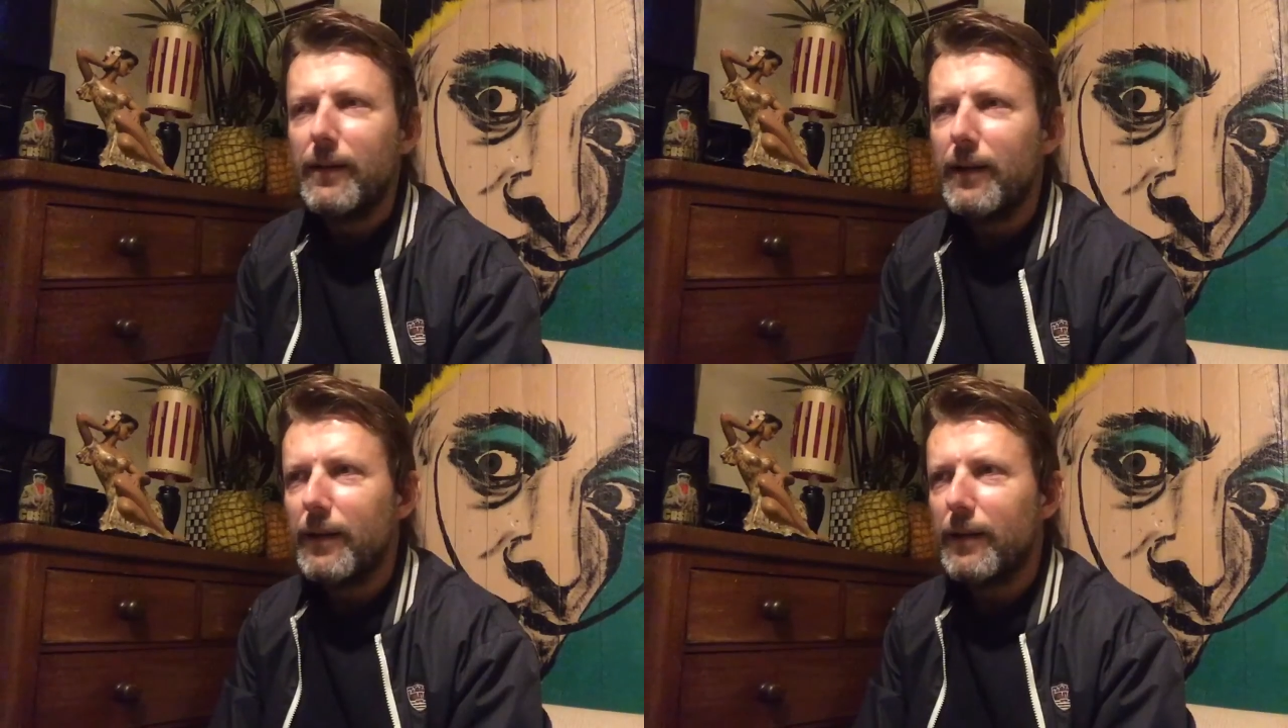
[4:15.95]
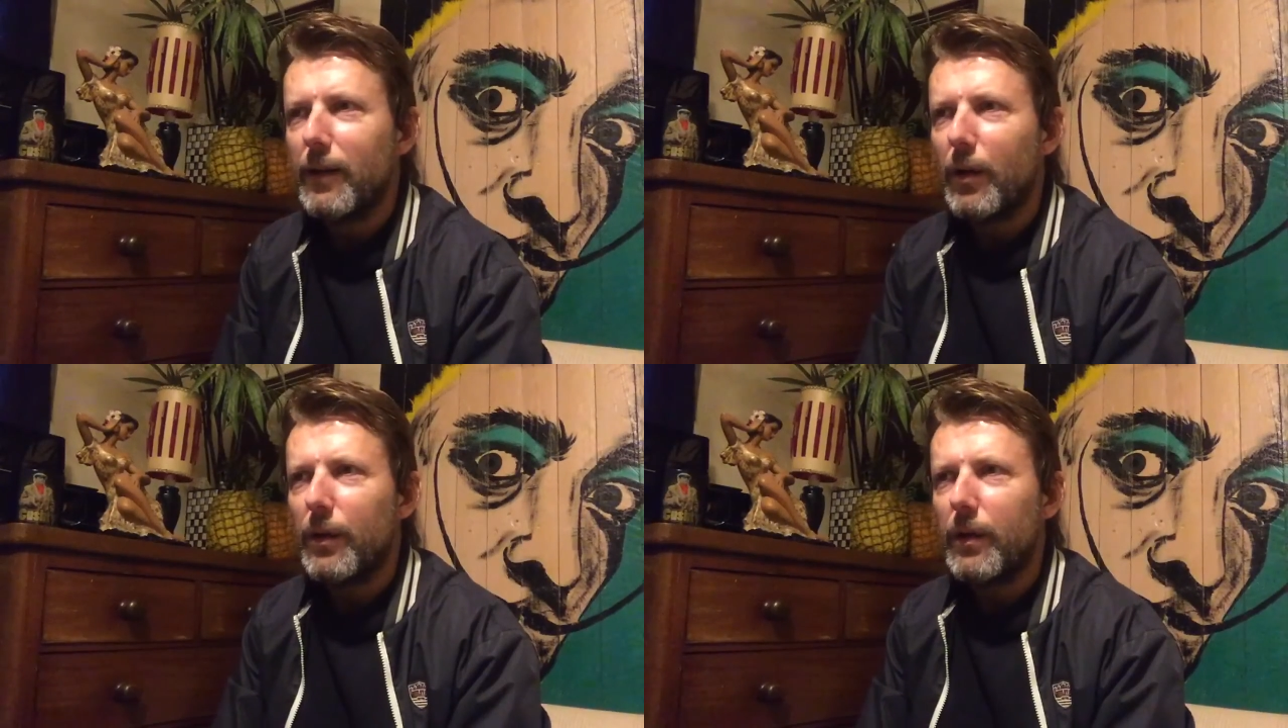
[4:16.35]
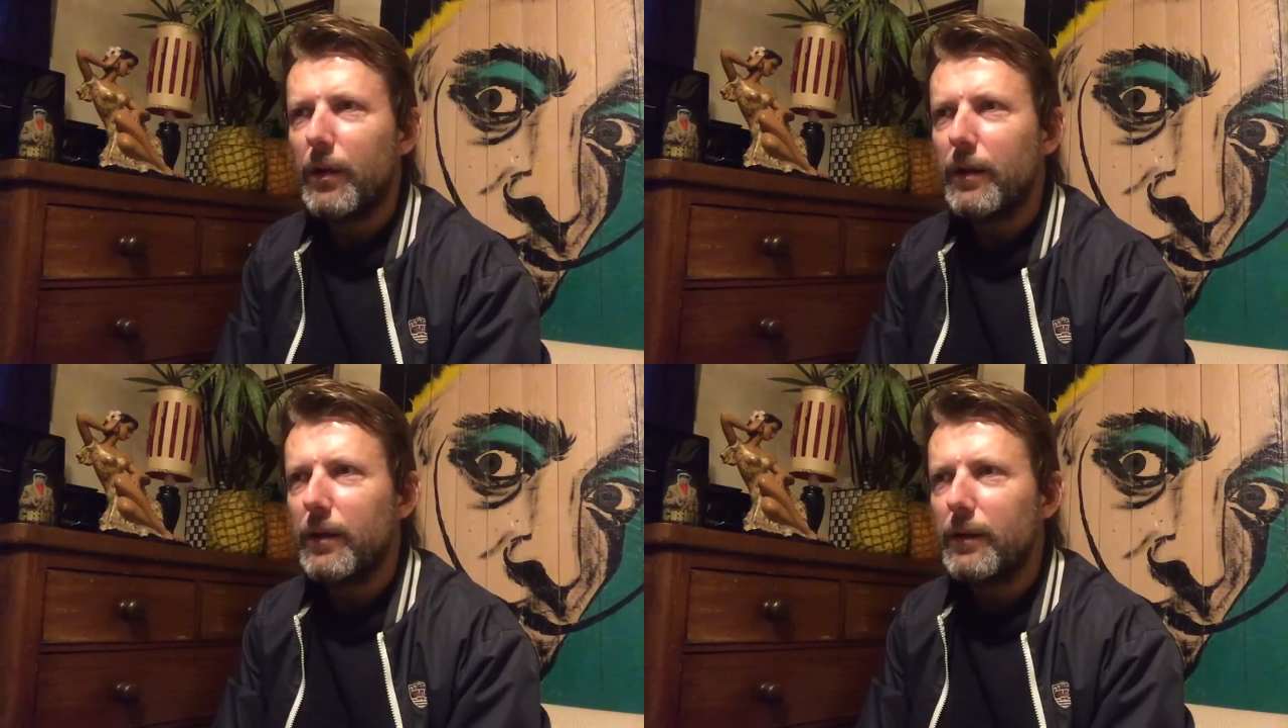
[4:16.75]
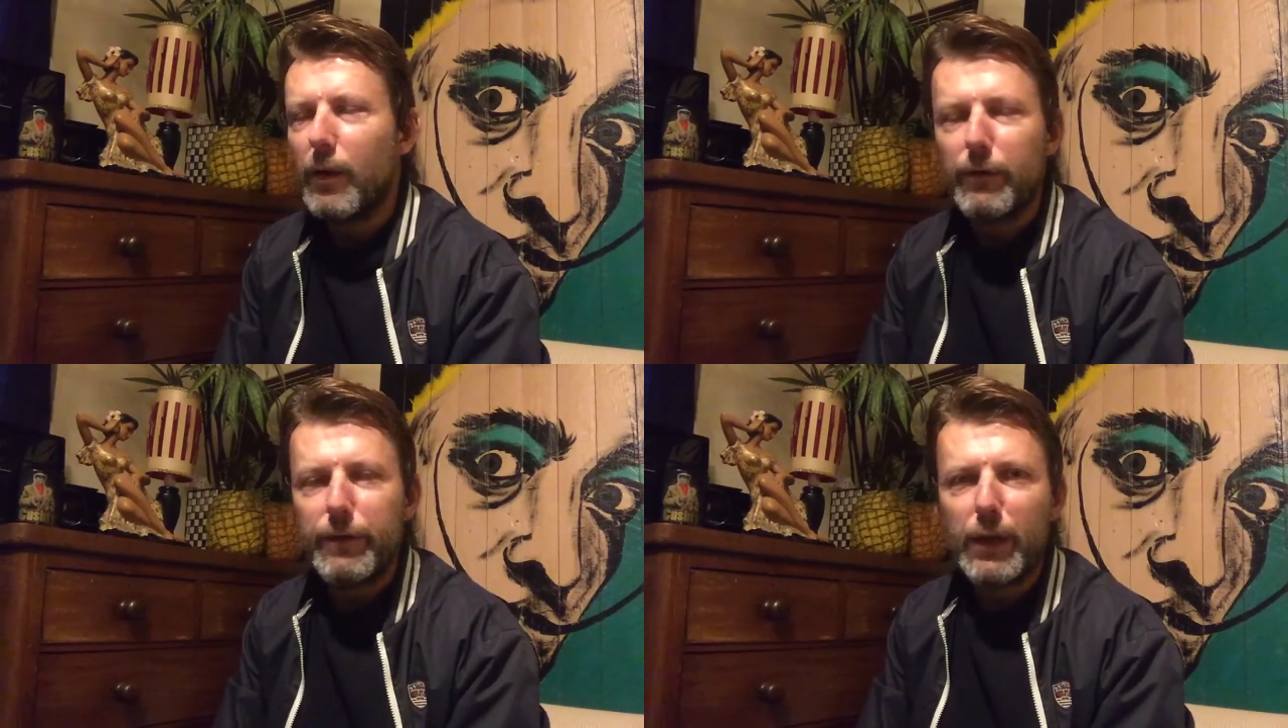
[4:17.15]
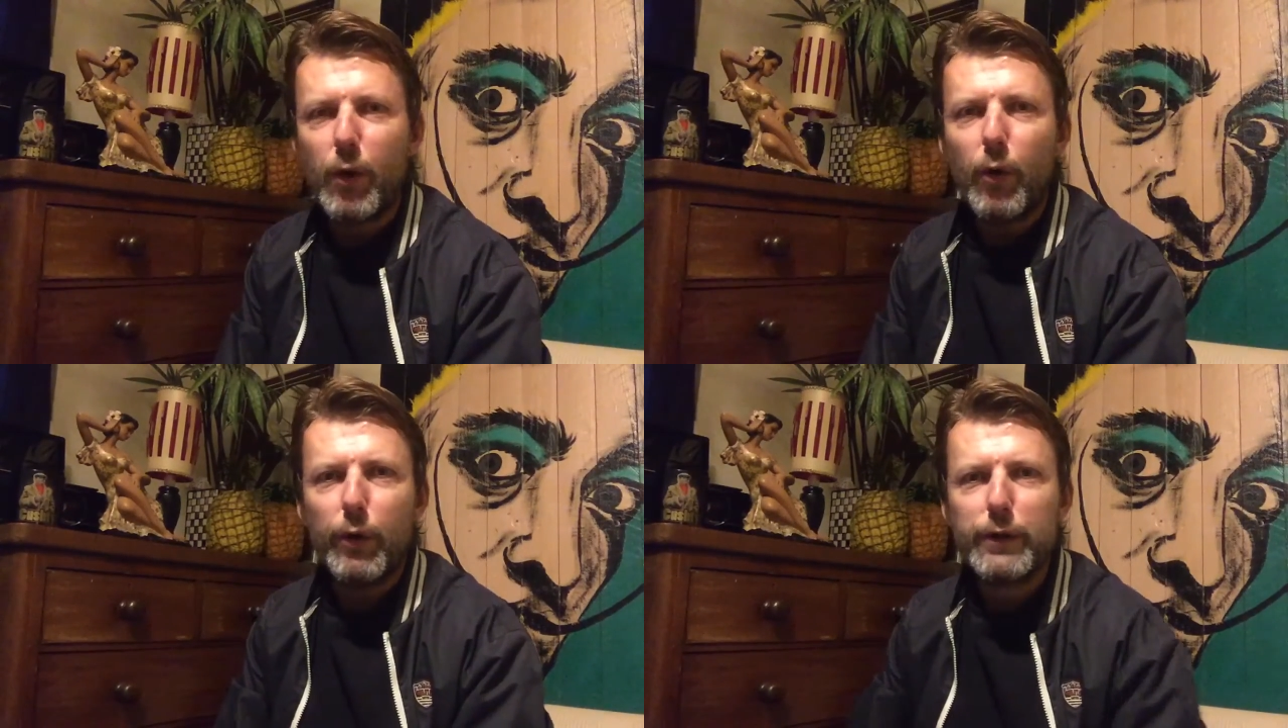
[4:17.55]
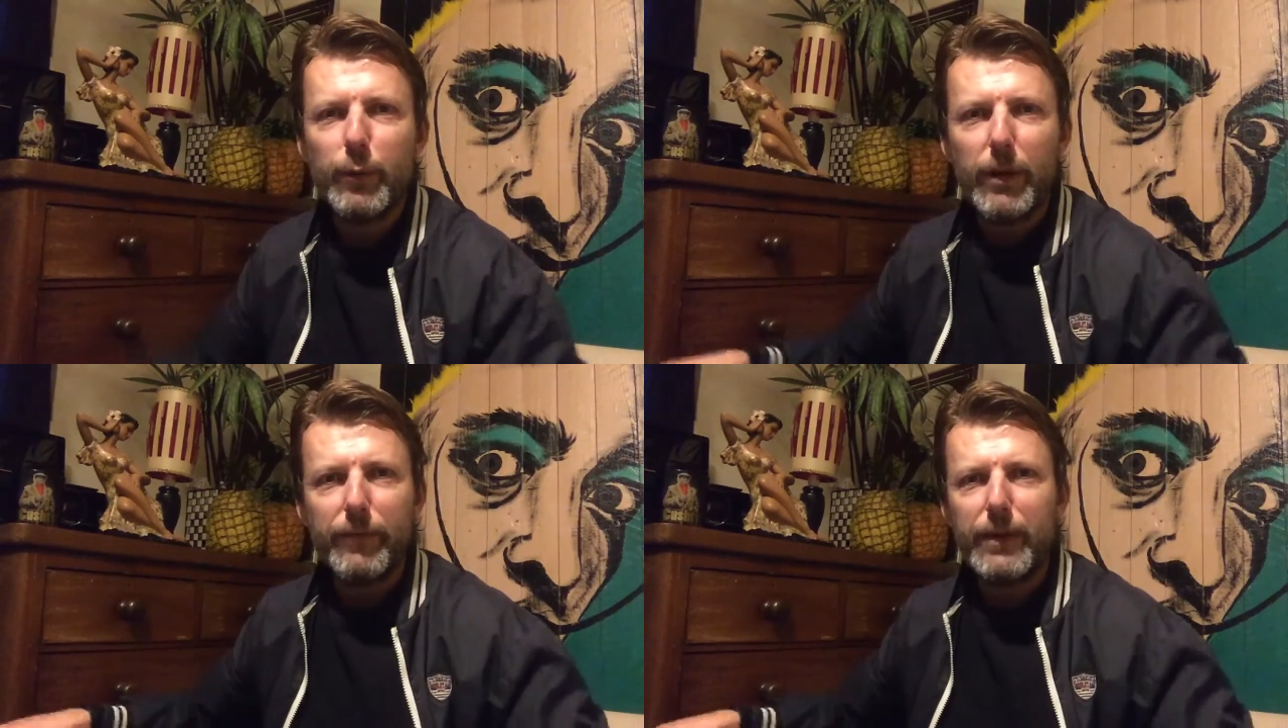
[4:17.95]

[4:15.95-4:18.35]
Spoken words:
like they're in a court or whatever,